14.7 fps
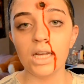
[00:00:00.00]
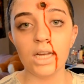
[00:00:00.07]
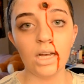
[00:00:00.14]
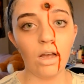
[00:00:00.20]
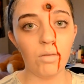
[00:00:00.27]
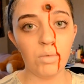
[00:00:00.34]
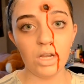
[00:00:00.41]

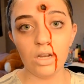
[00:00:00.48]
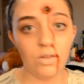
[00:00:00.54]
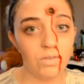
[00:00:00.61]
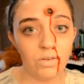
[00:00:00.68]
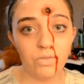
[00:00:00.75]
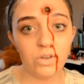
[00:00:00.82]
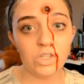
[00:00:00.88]
I mean,
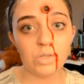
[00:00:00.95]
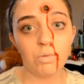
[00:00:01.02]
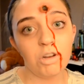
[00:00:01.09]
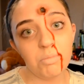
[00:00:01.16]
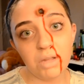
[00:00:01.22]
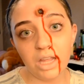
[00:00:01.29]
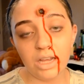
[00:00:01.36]
even if you just
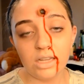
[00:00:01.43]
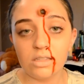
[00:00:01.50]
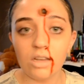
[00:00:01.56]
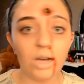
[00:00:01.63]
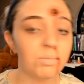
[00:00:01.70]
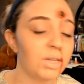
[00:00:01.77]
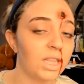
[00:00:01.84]
want to be like a
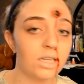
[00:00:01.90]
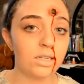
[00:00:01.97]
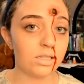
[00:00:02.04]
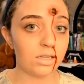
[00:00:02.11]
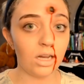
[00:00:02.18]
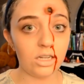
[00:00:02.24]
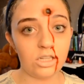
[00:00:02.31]
zombie that
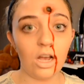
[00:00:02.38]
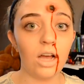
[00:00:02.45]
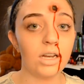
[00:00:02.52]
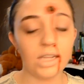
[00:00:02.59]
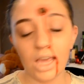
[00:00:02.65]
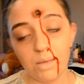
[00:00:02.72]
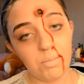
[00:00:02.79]
just got
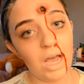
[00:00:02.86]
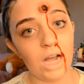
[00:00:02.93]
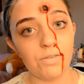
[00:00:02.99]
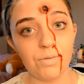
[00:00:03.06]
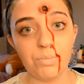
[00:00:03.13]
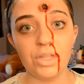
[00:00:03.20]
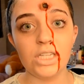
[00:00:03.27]
shot and came
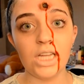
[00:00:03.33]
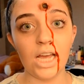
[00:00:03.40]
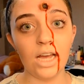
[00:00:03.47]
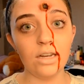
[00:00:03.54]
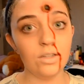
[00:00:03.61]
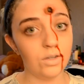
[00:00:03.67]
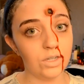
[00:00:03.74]
back from the
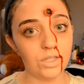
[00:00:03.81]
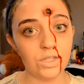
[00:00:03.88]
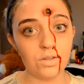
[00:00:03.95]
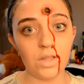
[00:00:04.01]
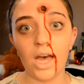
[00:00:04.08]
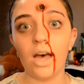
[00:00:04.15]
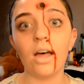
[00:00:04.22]
dead, you could do
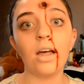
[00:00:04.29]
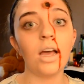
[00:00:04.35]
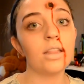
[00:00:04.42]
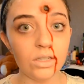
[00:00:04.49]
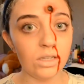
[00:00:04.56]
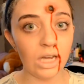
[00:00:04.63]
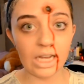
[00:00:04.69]

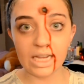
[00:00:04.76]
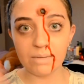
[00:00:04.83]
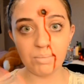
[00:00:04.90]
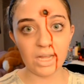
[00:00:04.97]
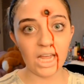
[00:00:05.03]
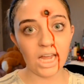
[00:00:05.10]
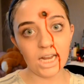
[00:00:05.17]
that. It could
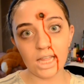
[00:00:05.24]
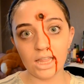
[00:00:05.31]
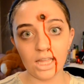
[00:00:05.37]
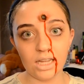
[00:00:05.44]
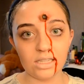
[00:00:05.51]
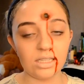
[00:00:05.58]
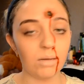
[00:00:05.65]
be
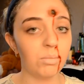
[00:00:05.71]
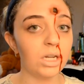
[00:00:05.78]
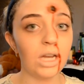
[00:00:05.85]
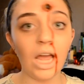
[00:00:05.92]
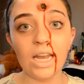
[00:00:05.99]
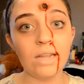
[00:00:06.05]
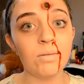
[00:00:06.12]
anything.
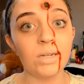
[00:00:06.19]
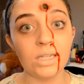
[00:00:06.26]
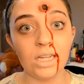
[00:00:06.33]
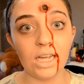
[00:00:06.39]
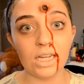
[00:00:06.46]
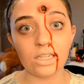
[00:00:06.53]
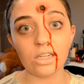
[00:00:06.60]
Anyone
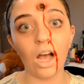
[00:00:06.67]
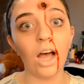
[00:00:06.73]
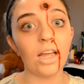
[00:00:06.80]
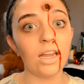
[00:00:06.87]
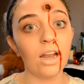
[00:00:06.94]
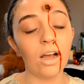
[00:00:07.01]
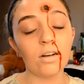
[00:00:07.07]
could get
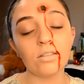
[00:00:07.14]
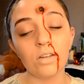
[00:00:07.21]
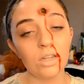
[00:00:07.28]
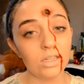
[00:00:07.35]
shot, you know?